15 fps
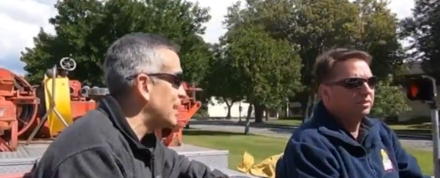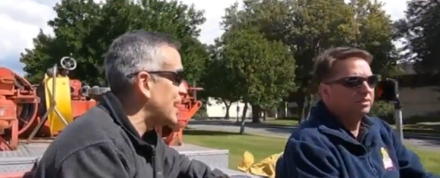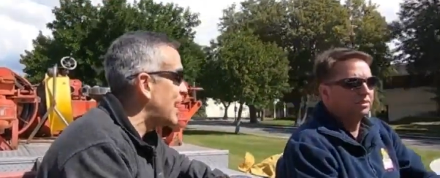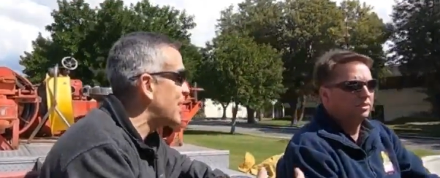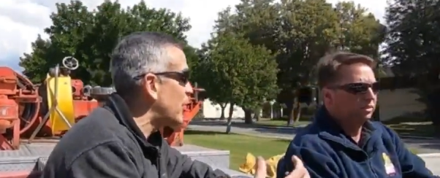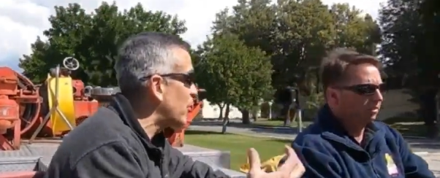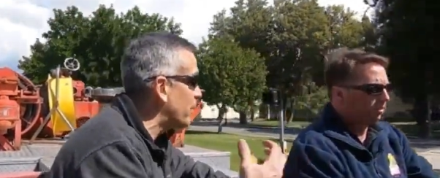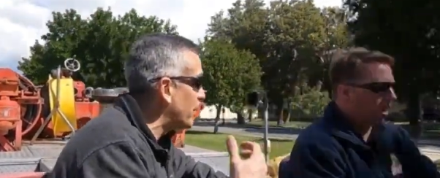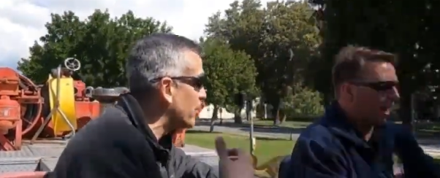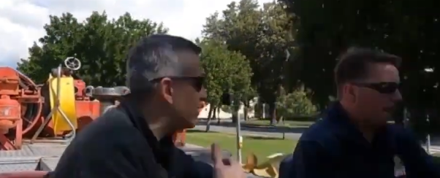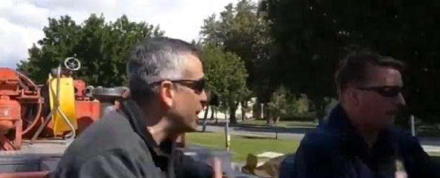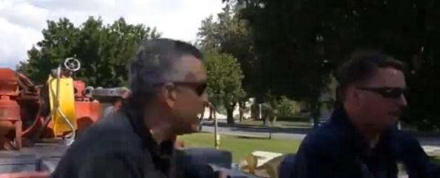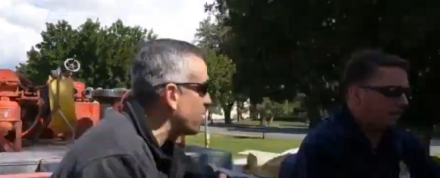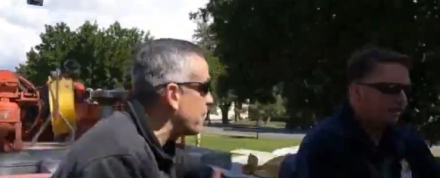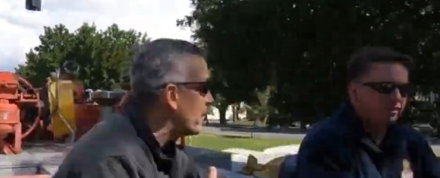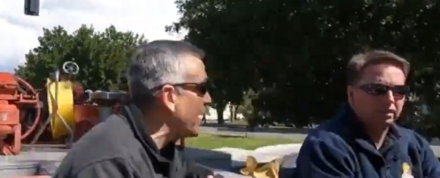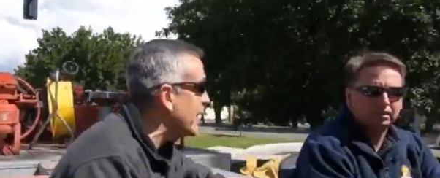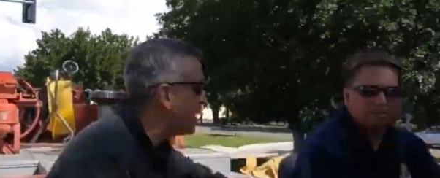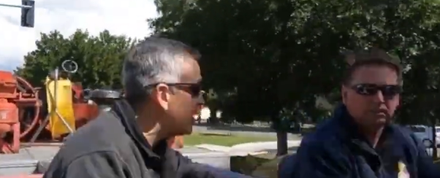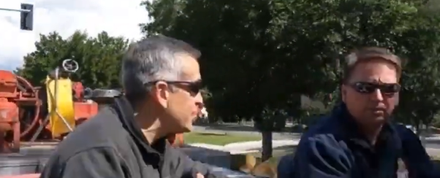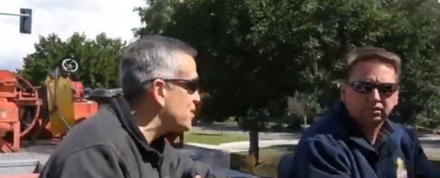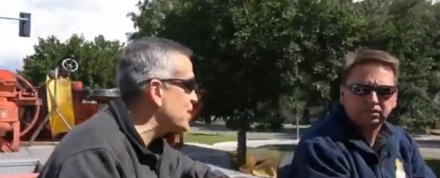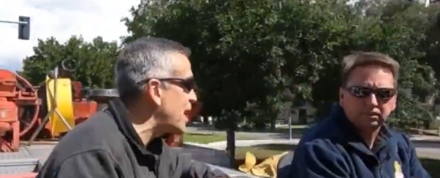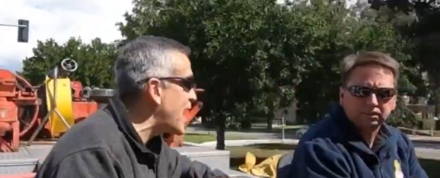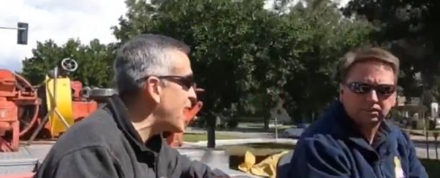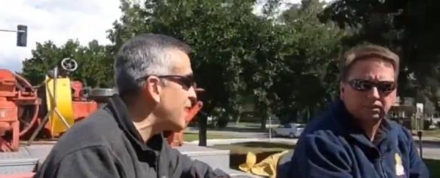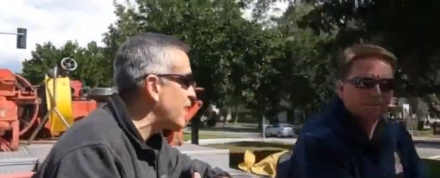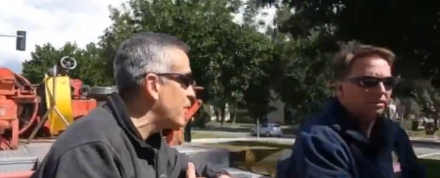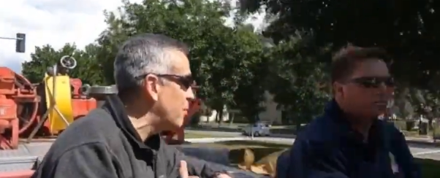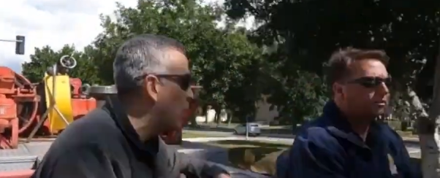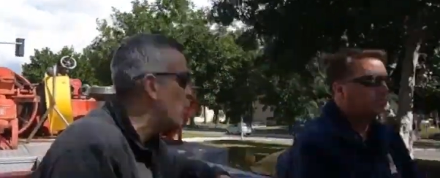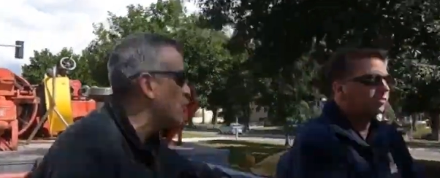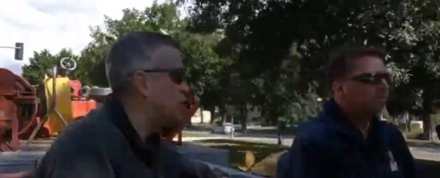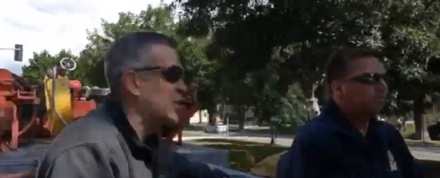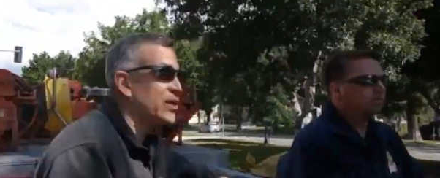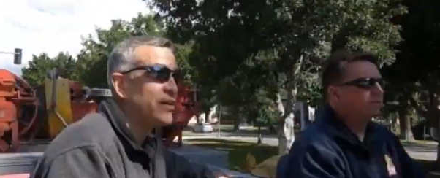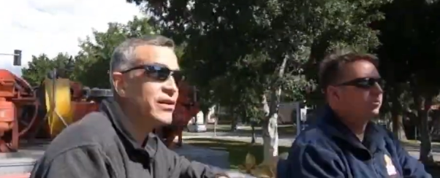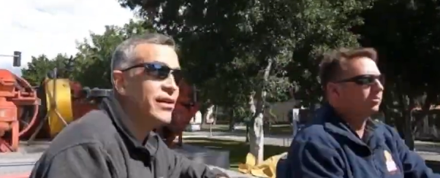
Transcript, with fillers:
Speaker 1: And their ability to manage that emotion